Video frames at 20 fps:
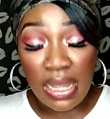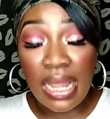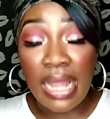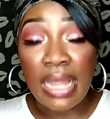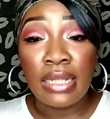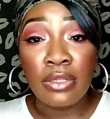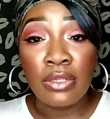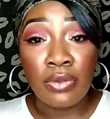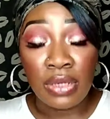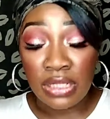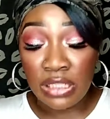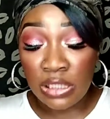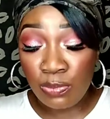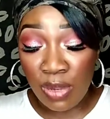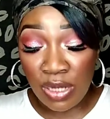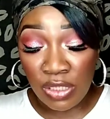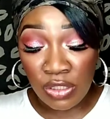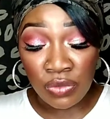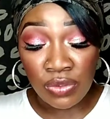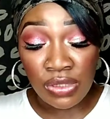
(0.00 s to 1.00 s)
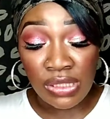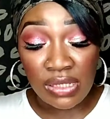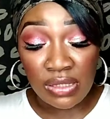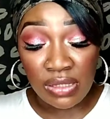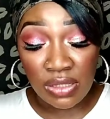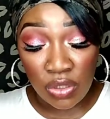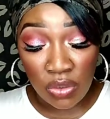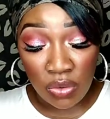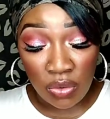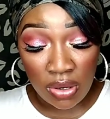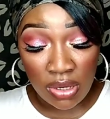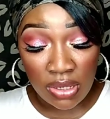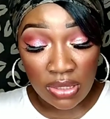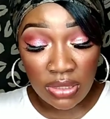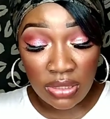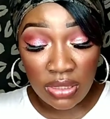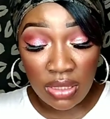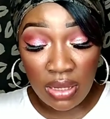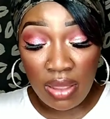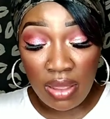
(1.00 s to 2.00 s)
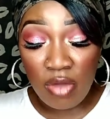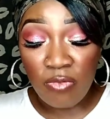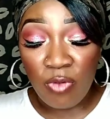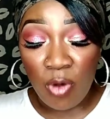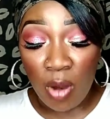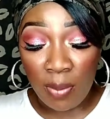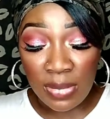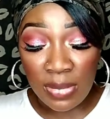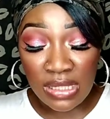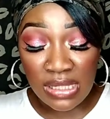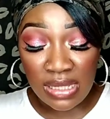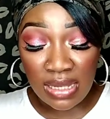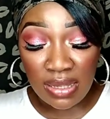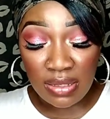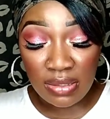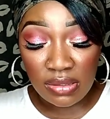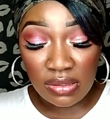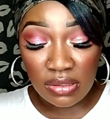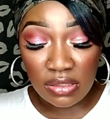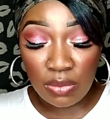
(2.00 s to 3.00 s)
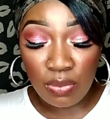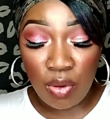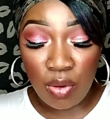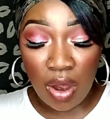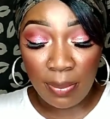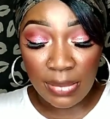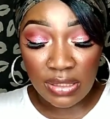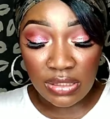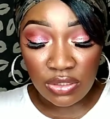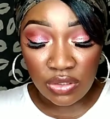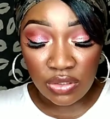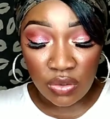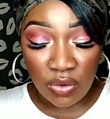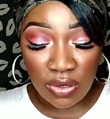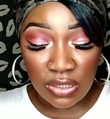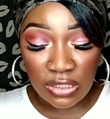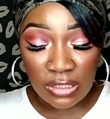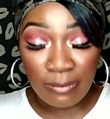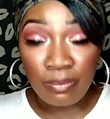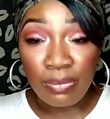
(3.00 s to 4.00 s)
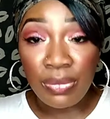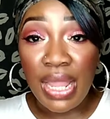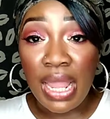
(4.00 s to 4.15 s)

including specialty stores, pharmacies, department stores,